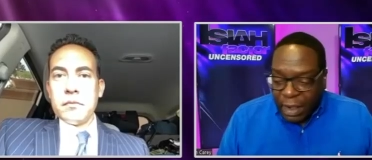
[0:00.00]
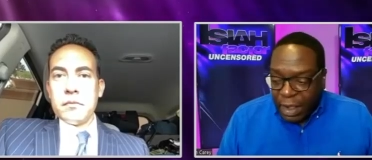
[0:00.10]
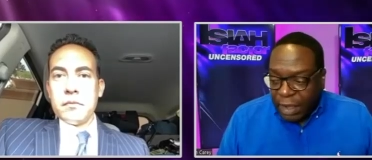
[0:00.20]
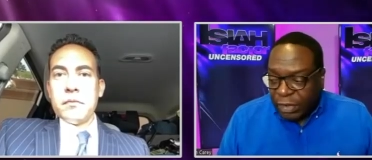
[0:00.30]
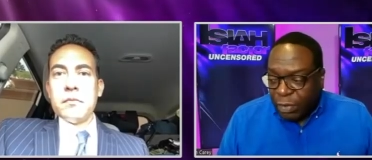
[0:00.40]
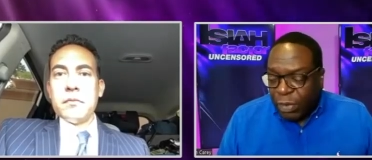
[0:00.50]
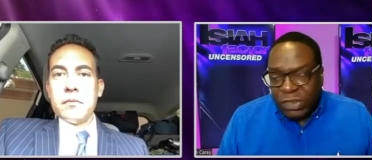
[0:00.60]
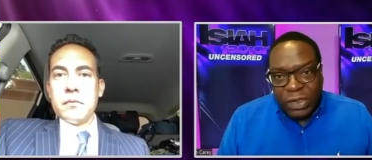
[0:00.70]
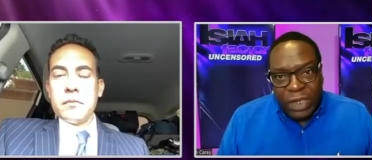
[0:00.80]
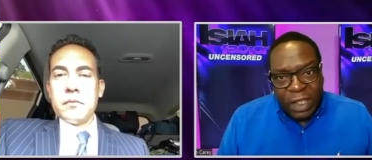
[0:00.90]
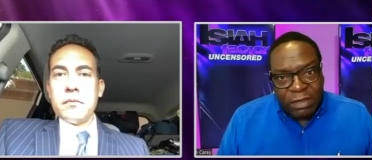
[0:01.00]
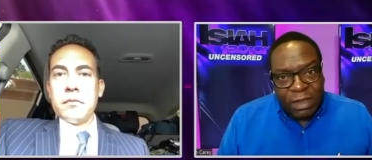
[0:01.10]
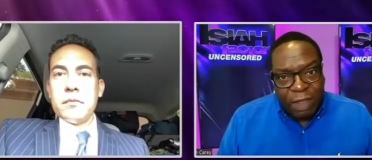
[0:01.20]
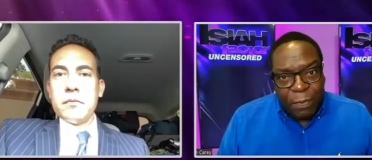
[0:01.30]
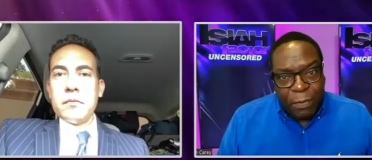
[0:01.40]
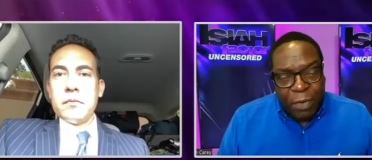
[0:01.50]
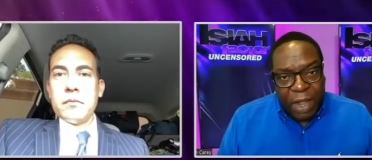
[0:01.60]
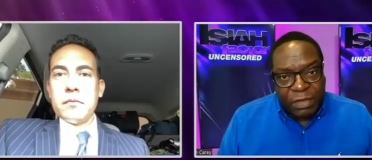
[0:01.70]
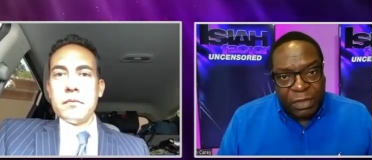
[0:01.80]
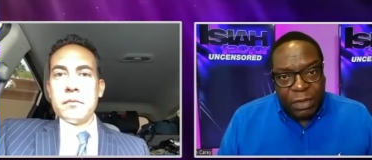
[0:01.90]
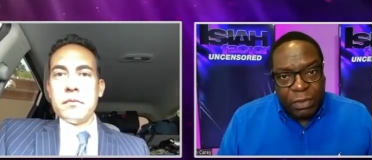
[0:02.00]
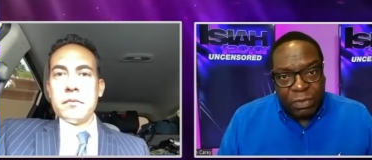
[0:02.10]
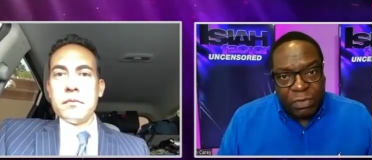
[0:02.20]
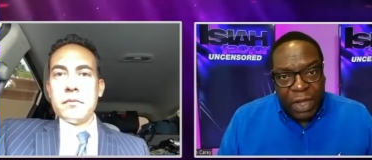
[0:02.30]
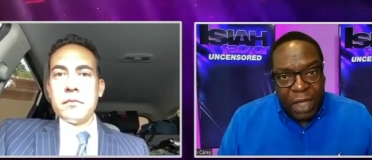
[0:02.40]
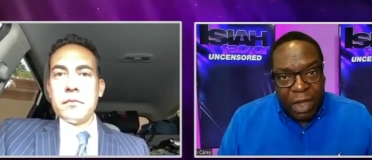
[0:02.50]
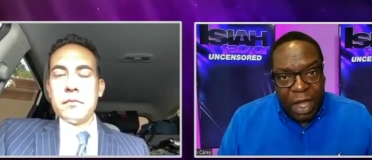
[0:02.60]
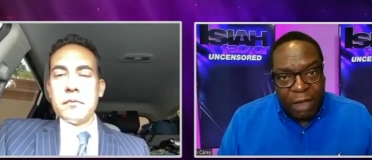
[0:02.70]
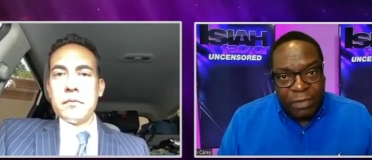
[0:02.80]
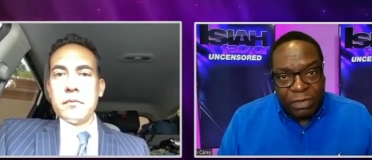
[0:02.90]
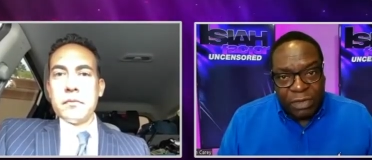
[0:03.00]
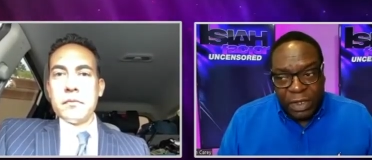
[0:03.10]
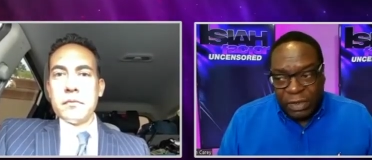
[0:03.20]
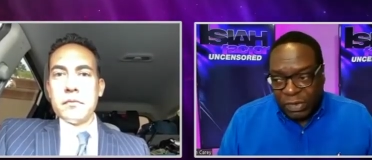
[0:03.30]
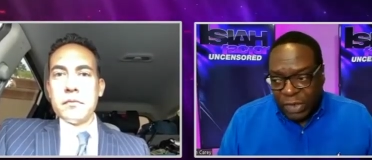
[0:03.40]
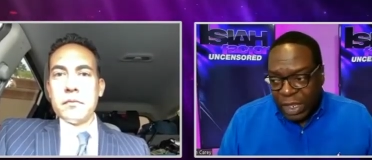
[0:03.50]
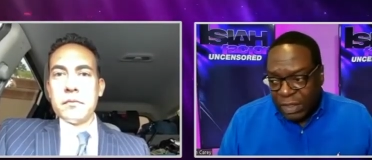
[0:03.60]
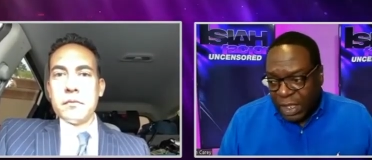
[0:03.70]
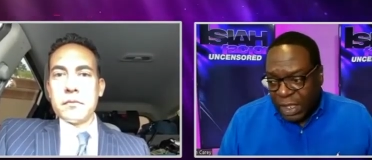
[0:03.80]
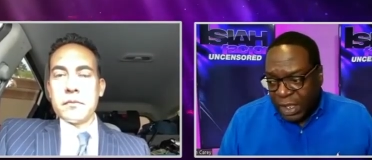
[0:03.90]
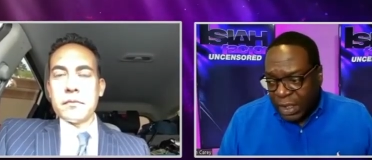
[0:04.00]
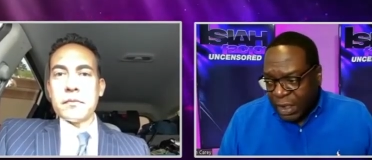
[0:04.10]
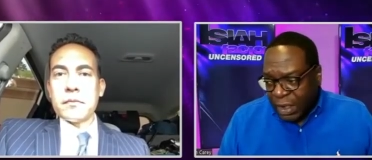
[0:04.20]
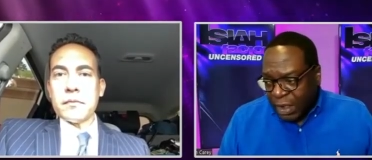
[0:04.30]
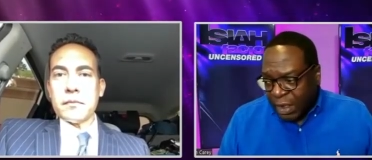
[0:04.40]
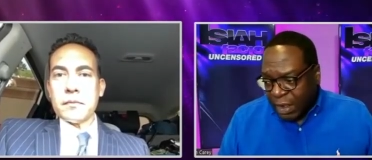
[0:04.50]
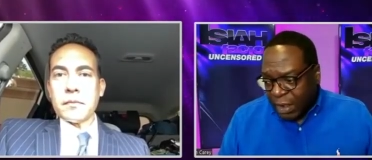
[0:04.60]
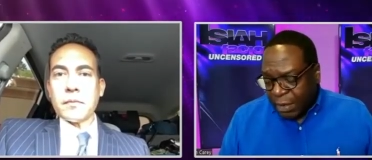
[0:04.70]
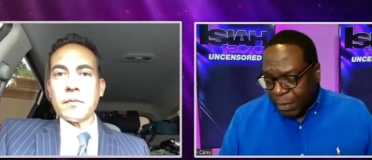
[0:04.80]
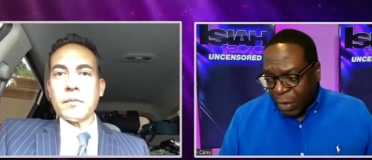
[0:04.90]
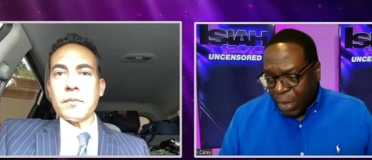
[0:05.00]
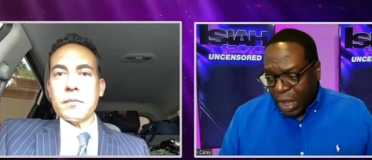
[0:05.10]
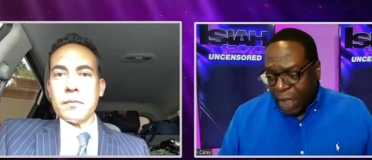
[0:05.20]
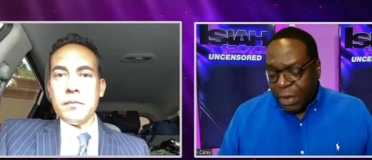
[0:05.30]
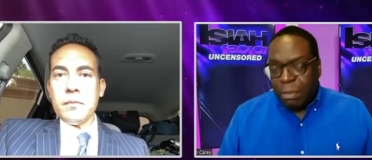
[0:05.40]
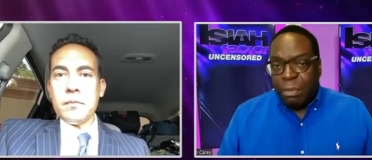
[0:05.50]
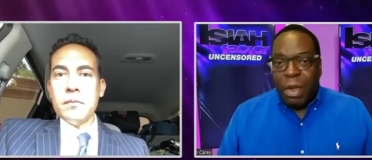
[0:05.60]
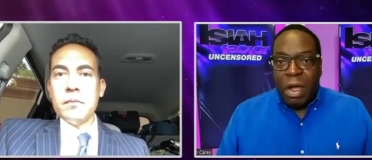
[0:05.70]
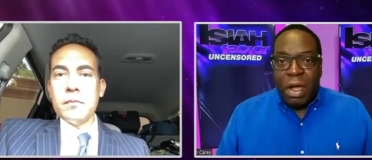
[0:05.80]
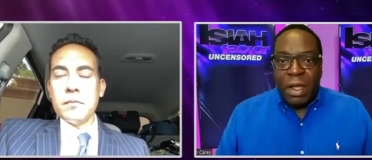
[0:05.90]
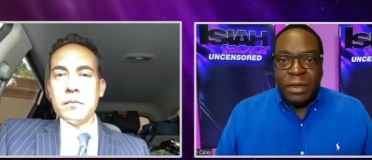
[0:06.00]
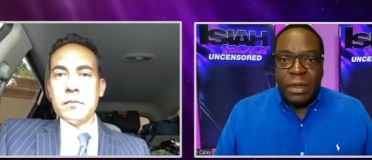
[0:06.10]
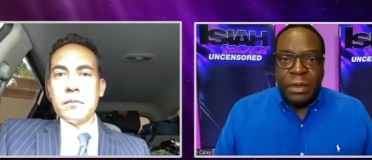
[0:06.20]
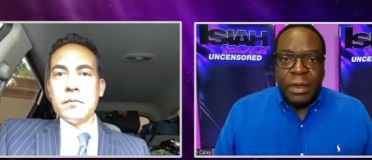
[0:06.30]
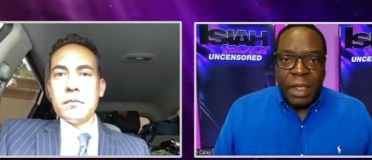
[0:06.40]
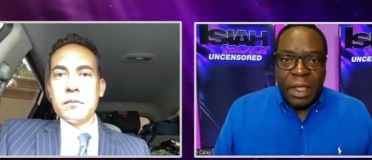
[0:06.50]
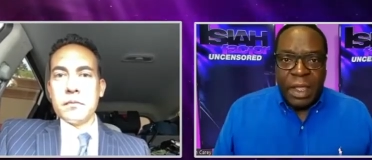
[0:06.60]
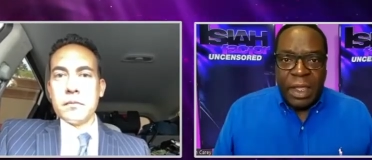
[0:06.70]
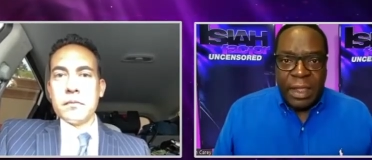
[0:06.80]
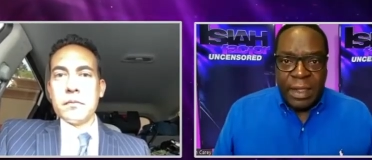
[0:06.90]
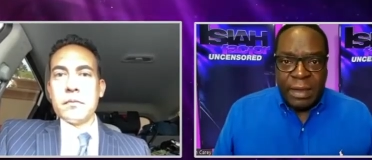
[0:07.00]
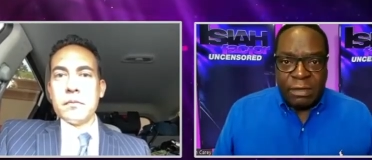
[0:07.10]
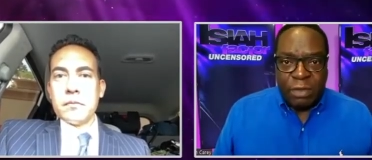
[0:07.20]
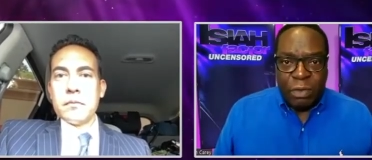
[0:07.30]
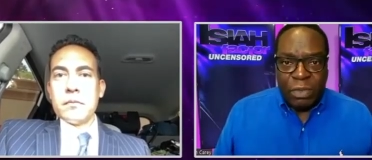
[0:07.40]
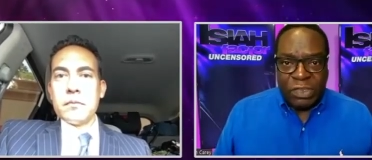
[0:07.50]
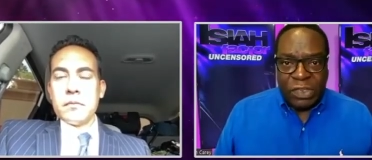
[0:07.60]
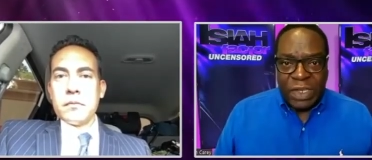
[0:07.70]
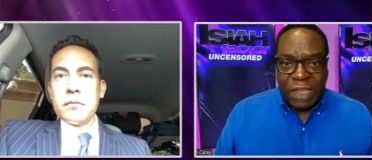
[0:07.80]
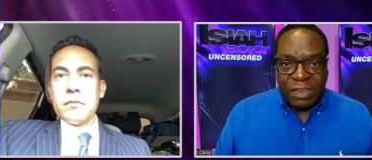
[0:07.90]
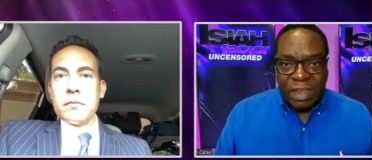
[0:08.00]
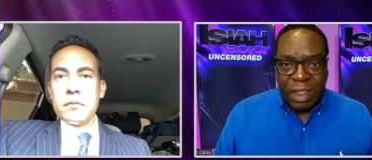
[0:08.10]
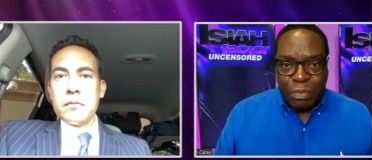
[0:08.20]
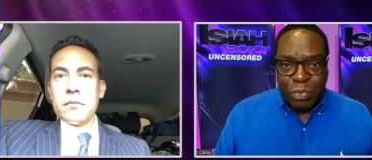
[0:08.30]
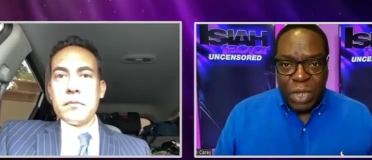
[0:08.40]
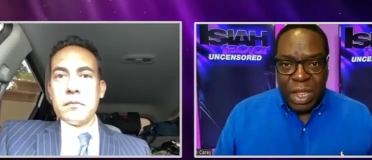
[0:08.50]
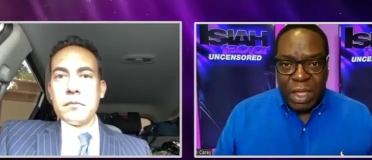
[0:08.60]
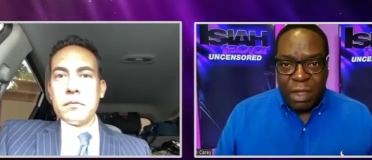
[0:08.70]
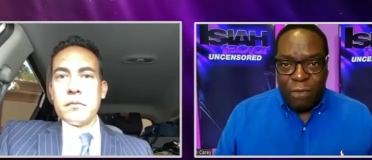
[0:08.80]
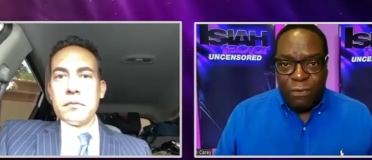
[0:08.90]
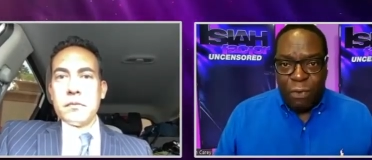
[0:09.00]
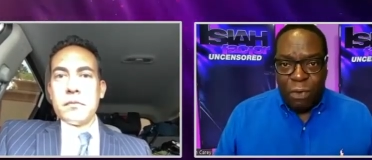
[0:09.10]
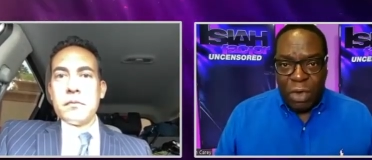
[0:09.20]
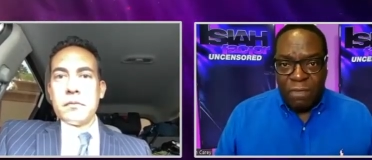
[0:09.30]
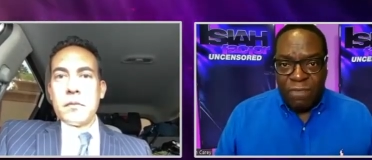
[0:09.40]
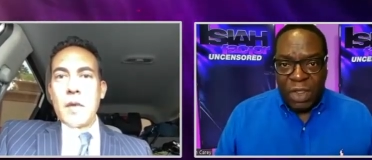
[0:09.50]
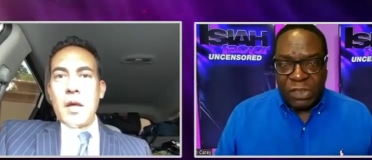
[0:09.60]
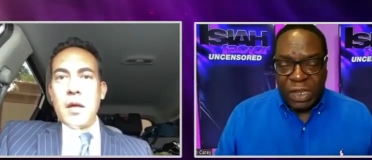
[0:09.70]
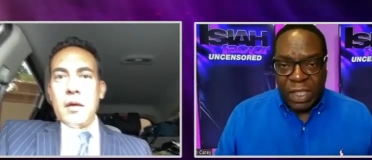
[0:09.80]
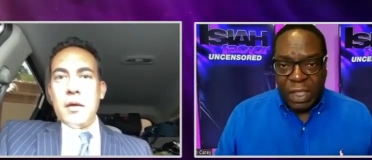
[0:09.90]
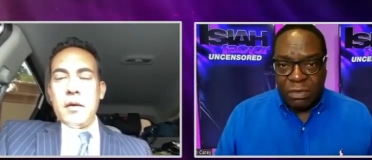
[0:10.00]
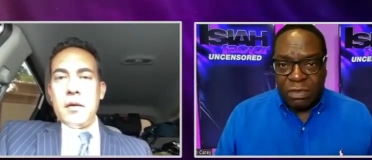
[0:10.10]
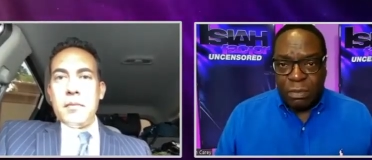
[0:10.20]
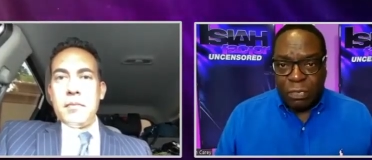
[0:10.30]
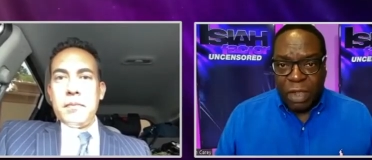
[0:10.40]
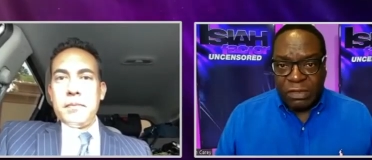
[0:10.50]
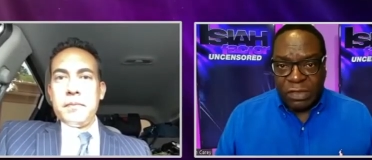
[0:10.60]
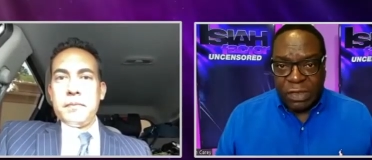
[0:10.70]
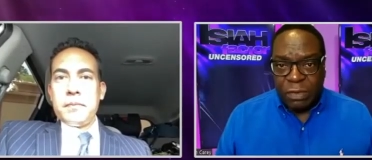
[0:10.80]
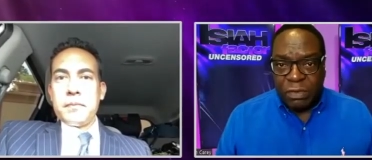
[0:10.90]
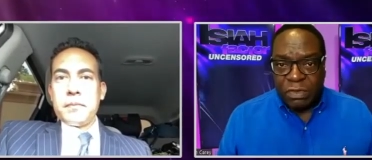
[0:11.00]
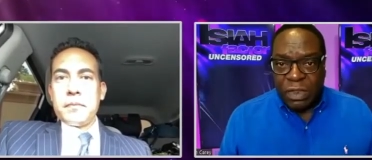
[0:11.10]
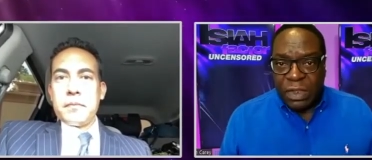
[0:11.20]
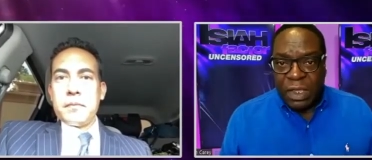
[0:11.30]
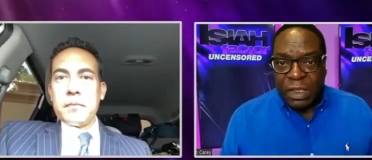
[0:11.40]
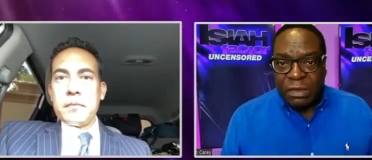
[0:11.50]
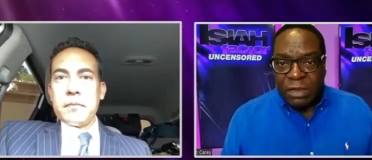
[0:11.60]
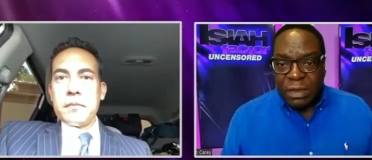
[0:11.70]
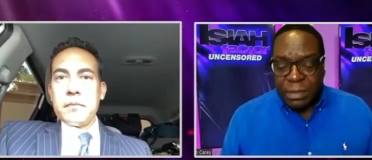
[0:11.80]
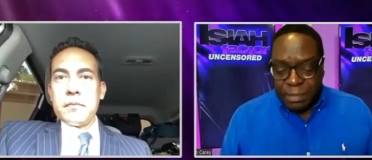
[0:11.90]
Speaker 1: Uh, so, what's the next step for prosecutors now? Obviously, you said they uh, are out on bond. And so, what's the next step now for investigators and prosecutors in the case?